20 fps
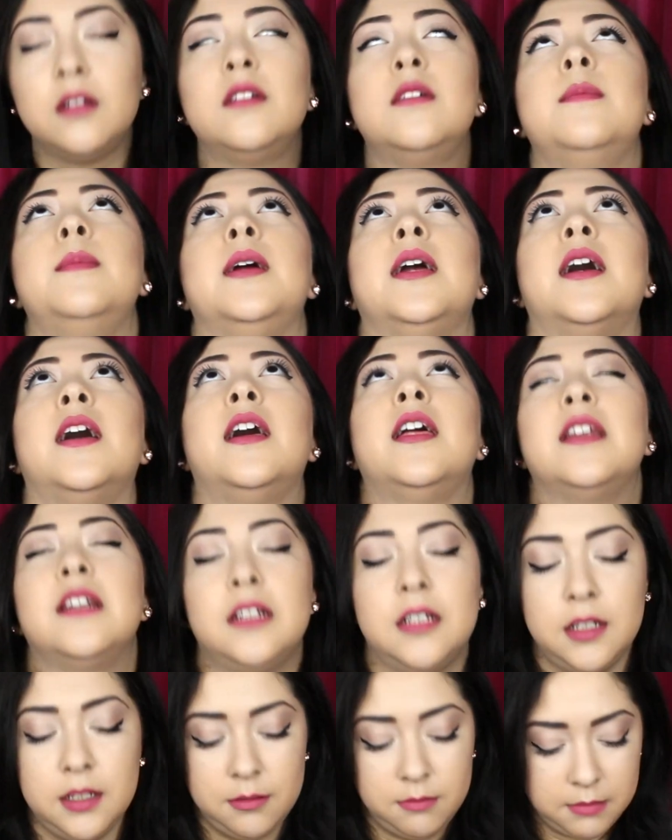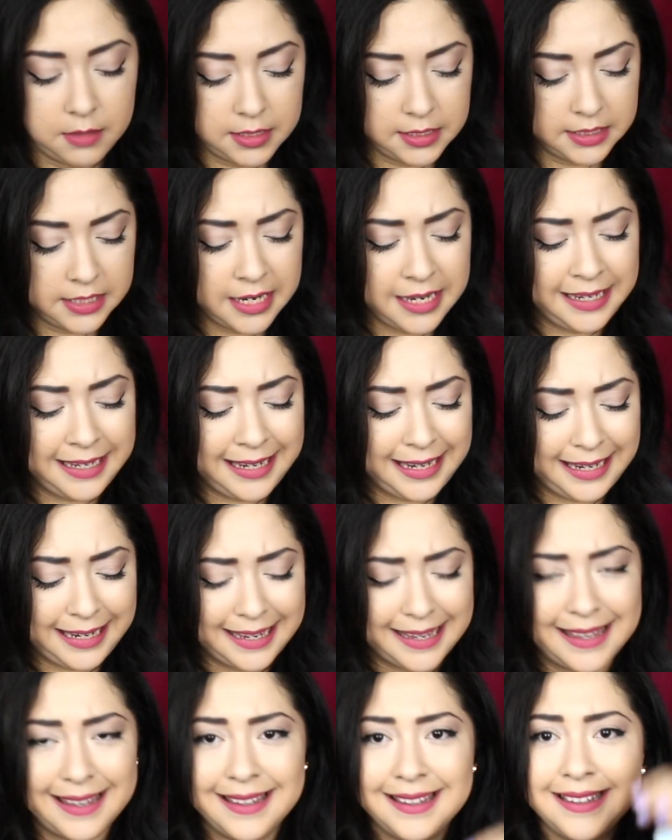Oh my god. I'm
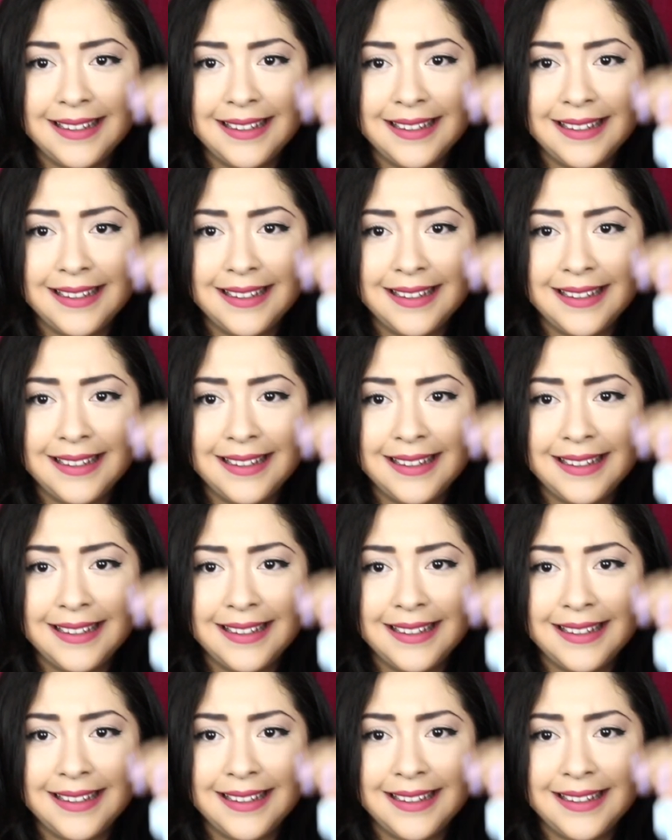dying.